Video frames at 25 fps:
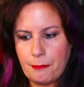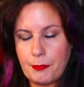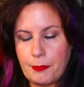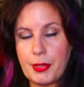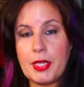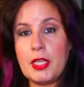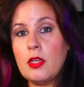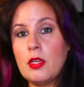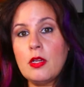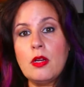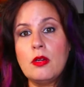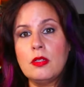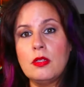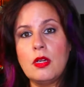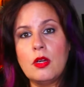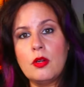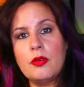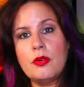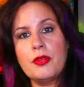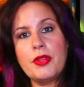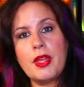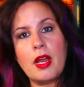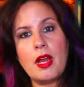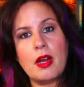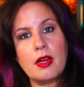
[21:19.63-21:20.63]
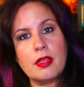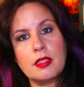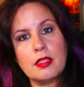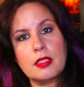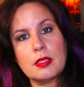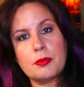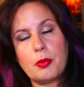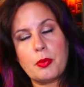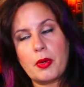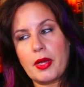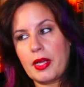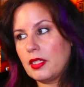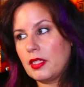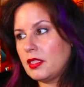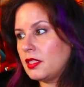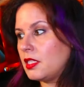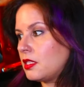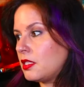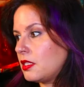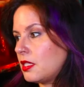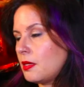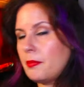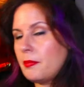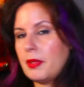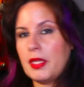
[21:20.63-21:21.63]
But you don't know who they are at this point. It's
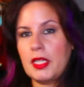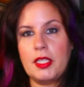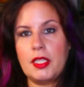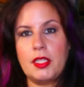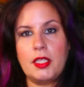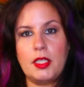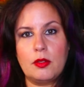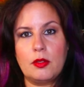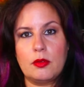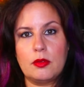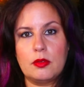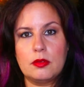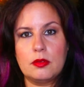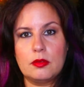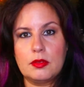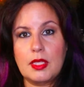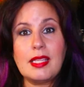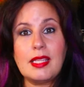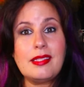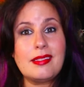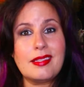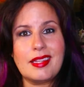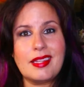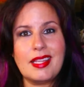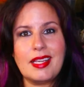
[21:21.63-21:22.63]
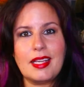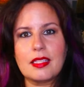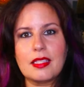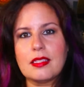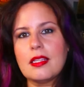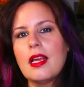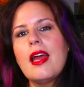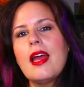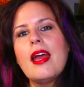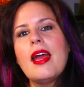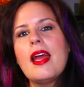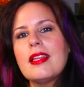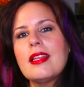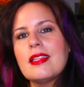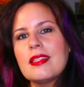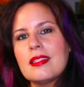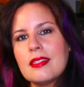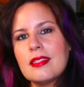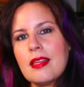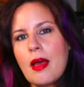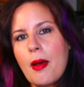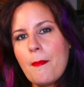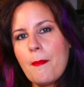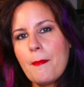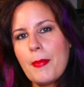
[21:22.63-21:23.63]
just somebody new. That's the thing is,
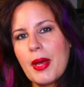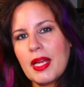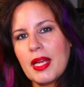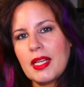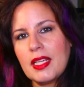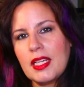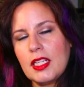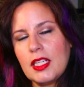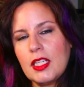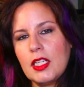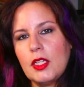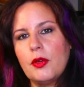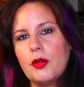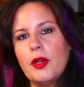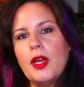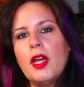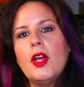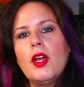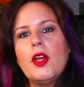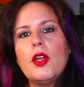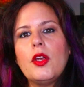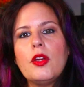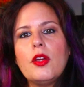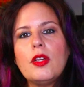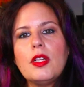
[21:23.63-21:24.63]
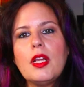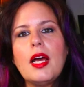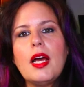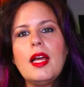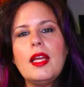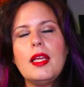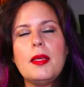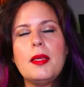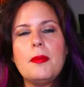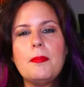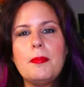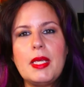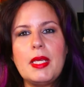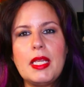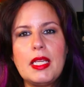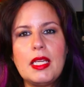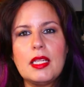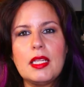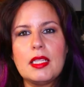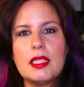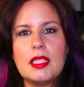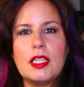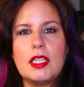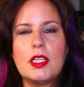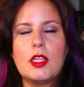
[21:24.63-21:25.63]
somebody new. You're not
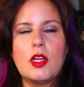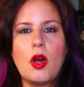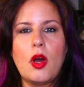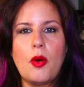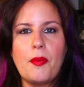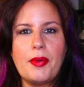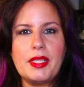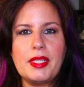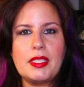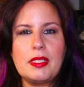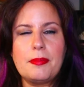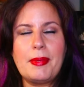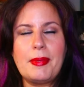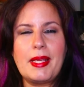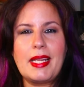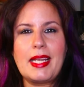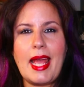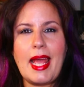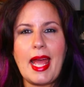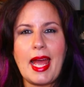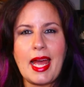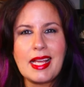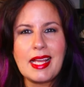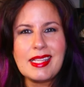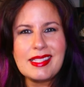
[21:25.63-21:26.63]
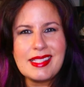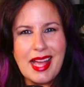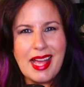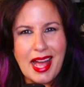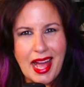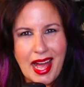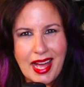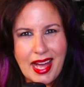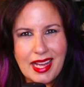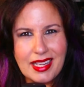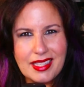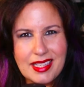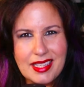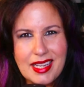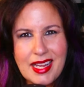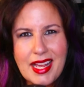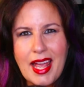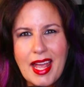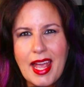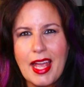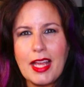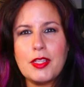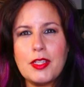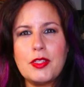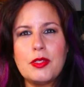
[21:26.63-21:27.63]
immediately going to be an asshat
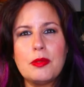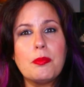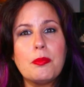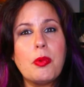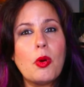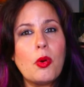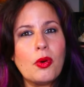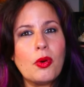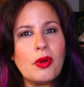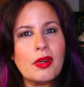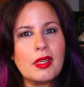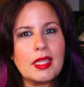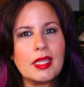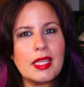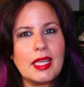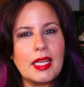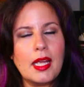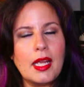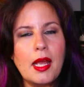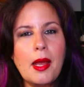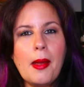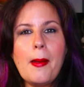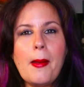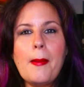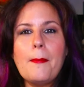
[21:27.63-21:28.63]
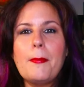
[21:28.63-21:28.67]
and do poorly.